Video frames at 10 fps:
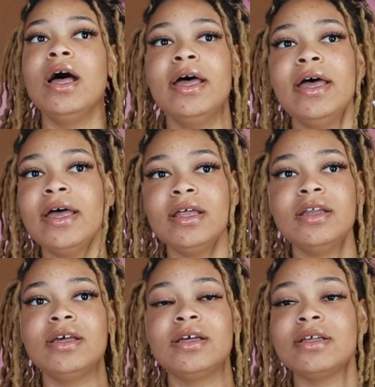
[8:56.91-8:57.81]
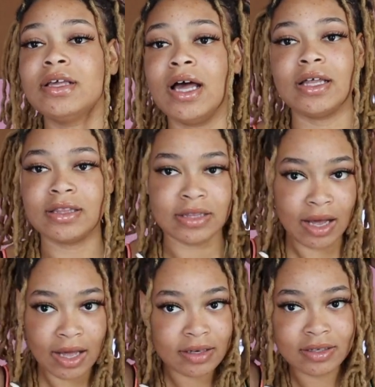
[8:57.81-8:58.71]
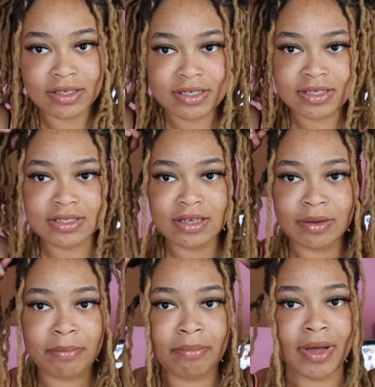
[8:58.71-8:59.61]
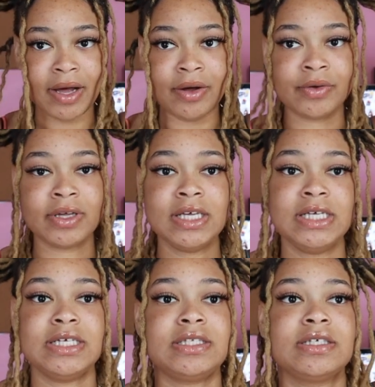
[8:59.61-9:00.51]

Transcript: And yeah, that is about it.